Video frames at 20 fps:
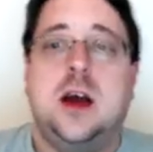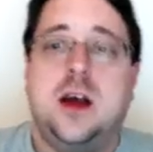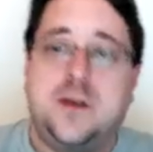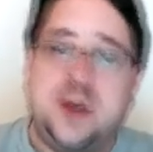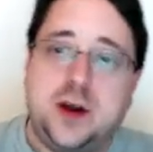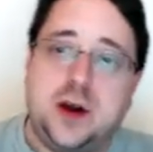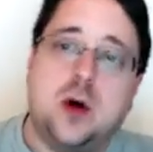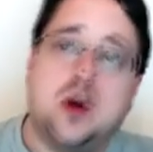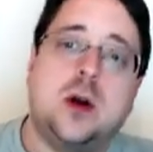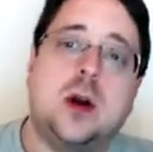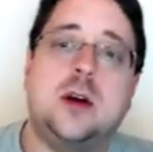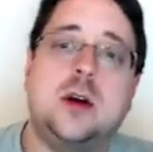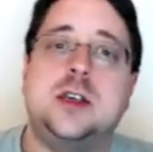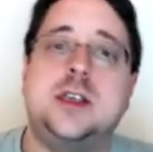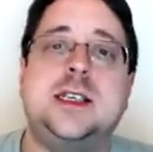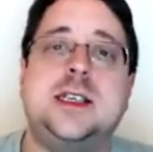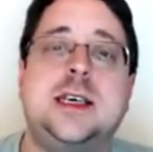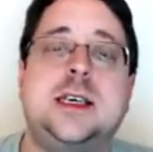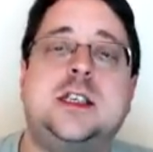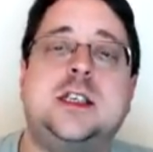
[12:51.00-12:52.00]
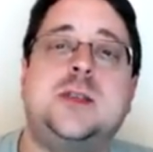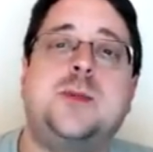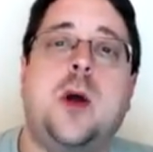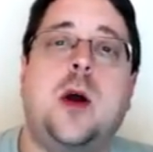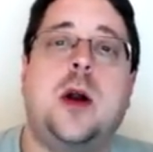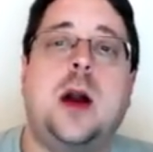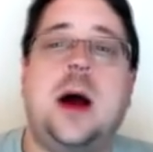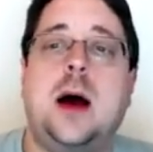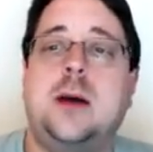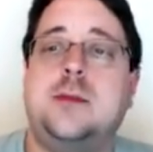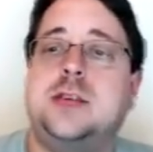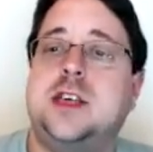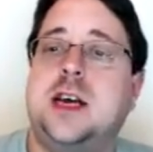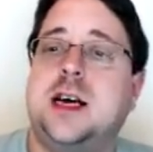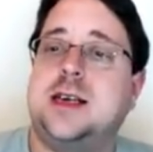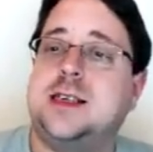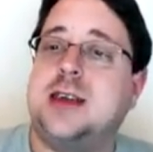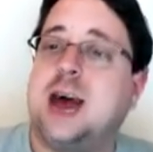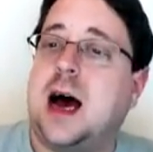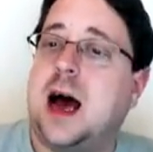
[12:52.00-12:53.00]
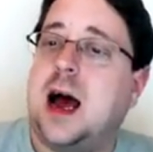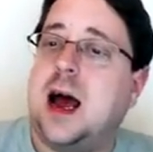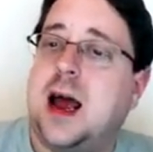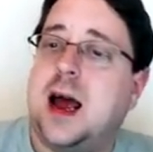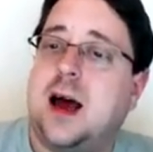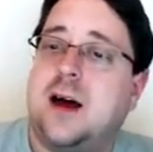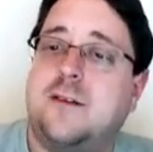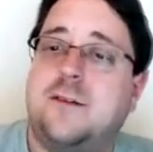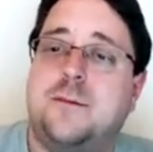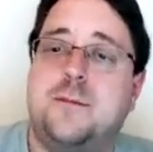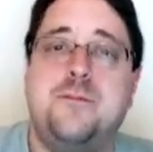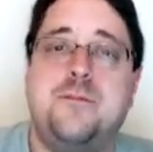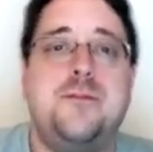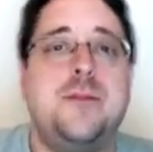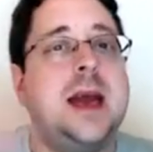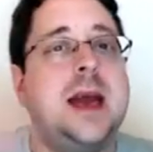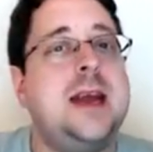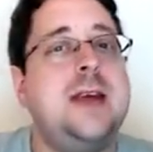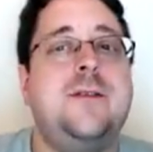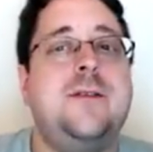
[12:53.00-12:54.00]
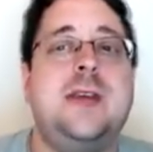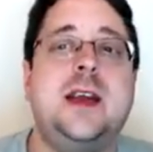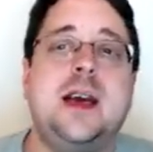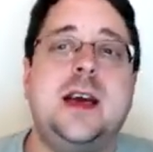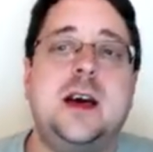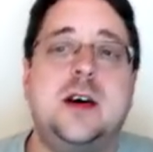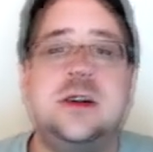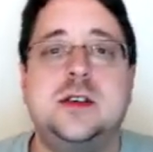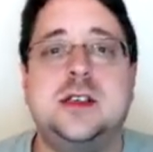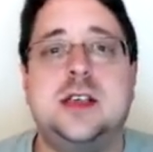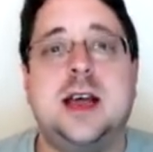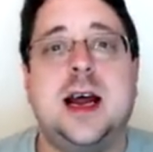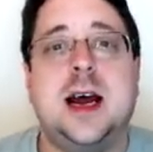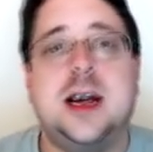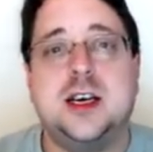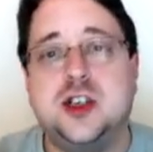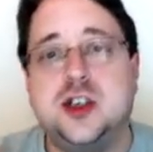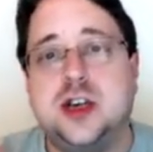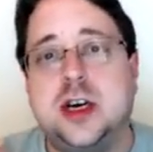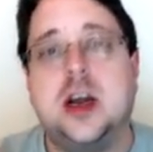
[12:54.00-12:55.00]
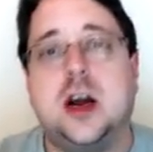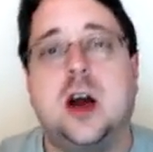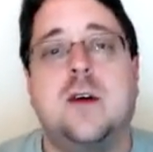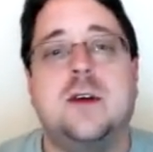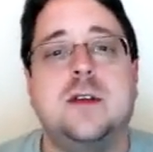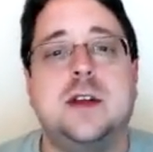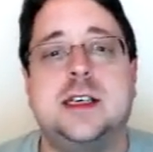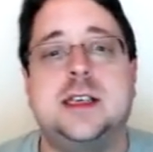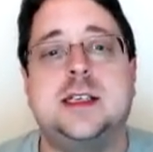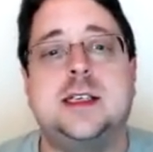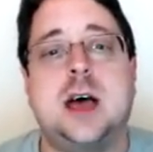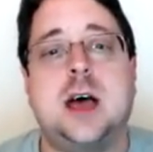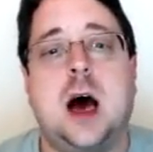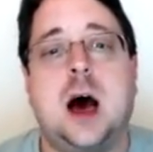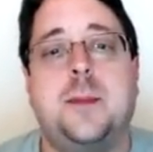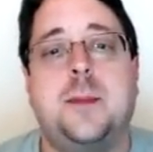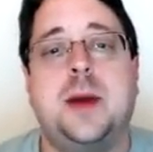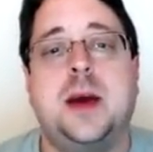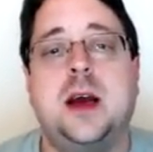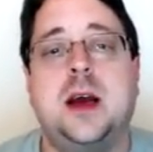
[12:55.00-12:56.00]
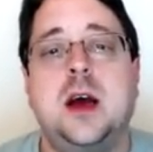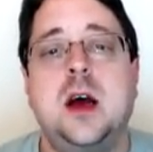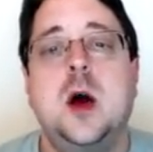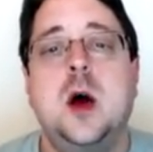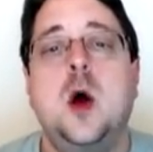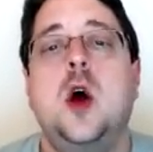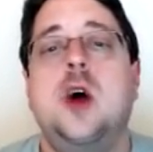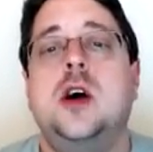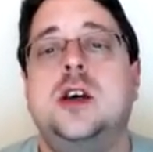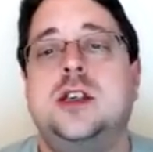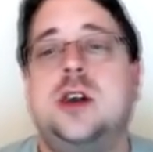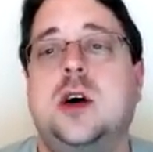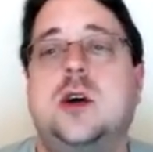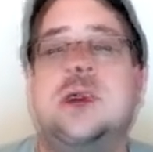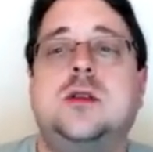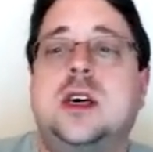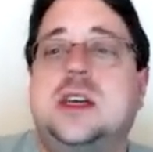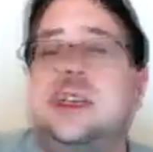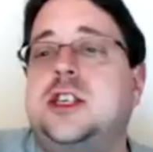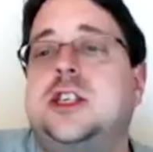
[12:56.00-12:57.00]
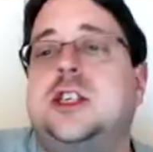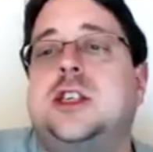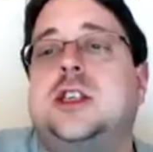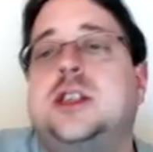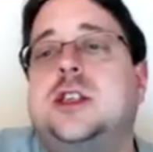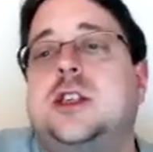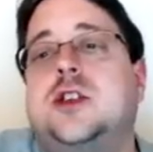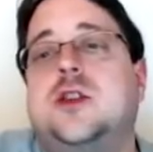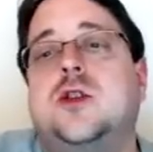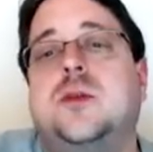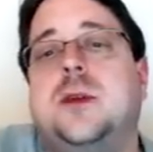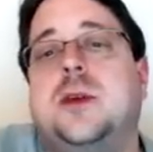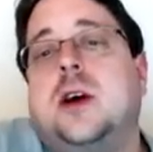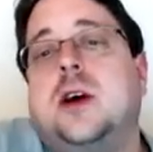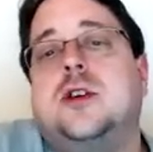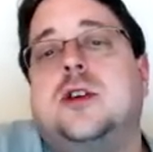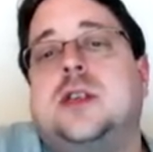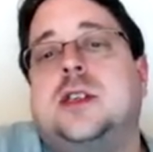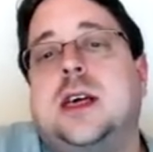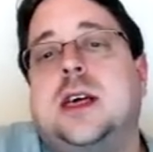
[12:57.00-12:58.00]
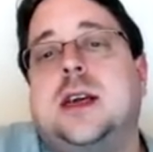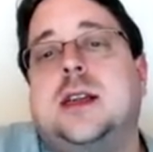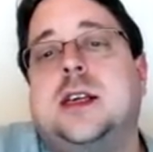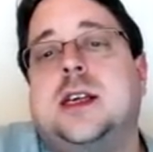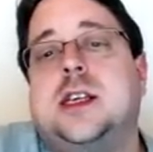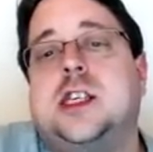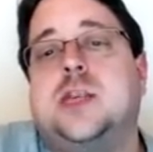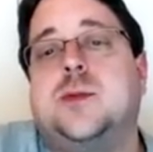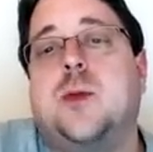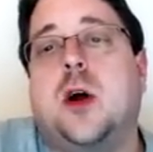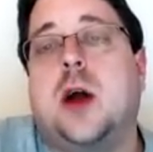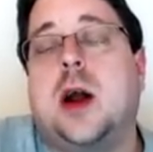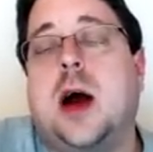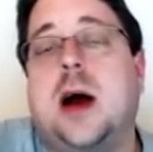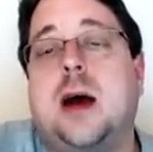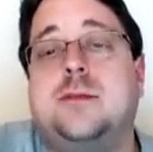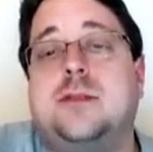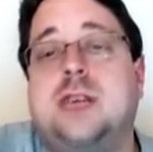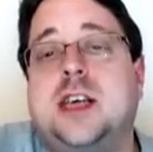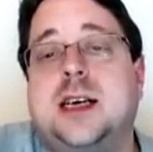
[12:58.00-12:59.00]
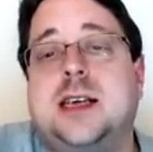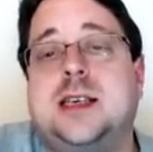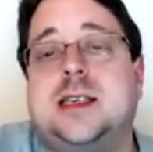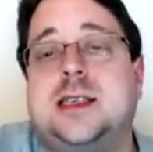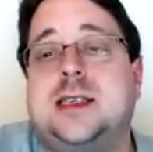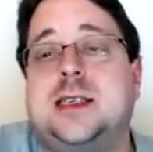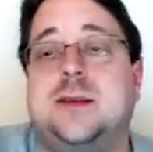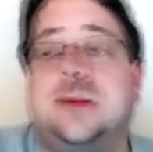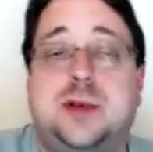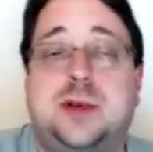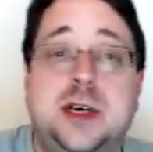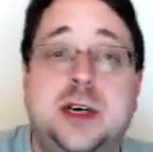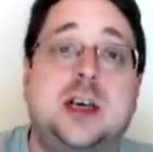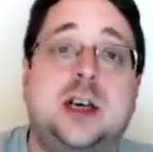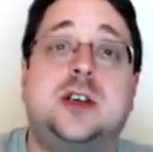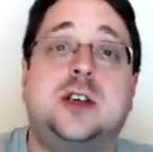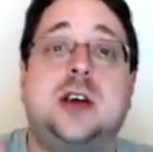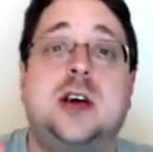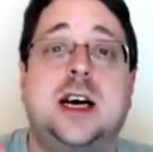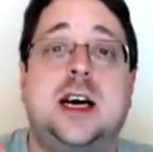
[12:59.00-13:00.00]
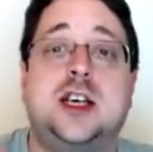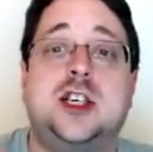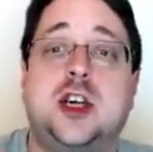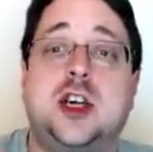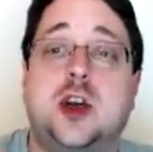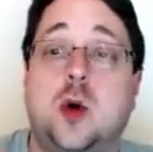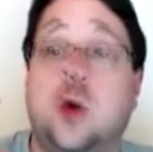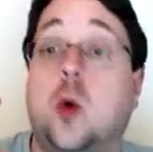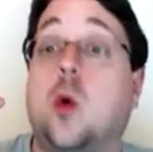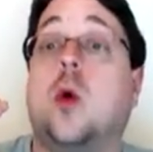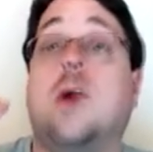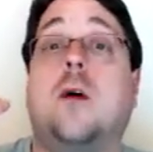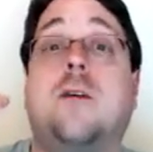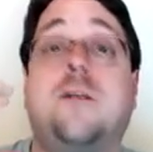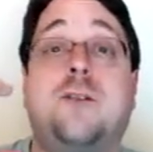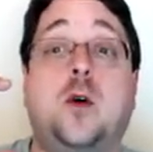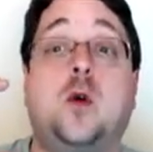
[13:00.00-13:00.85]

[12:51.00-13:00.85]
If you don't understand Smart Object, I have many videos that actually cover this topic. So let's just assume you understand that a Smart Object is simply a collection or a